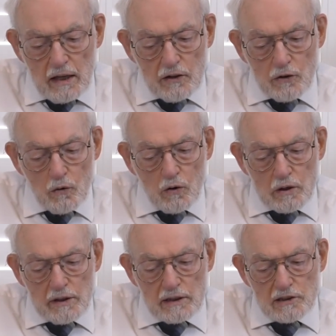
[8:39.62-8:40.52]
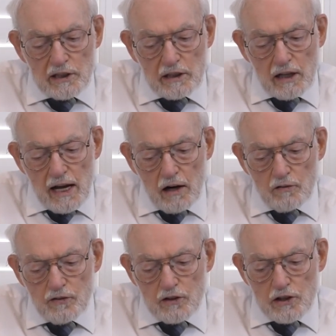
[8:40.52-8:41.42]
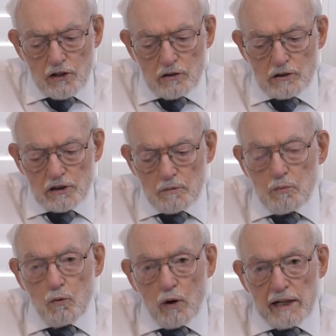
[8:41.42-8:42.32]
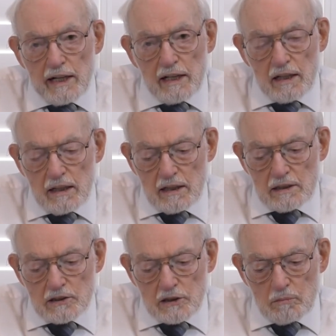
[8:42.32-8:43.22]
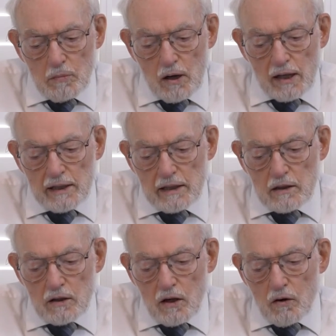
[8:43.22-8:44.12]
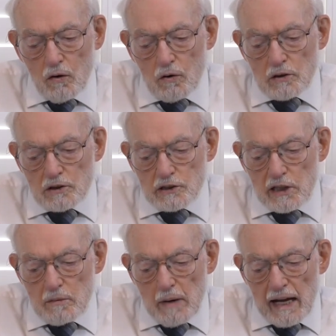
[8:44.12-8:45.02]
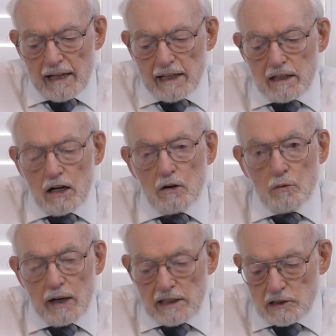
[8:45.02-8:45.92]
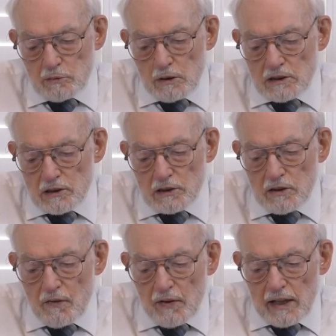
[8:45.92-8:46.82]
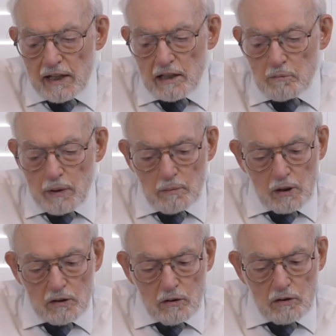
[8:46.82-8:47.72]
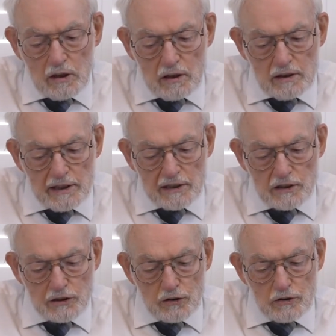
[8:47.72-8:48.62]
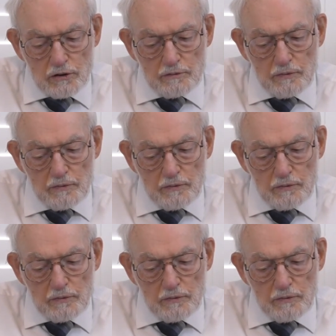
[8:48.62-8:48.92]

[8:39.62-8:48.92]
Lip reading: nor does it allow for the use of poetic, symbolic, or schematic arrangements in biblical literature.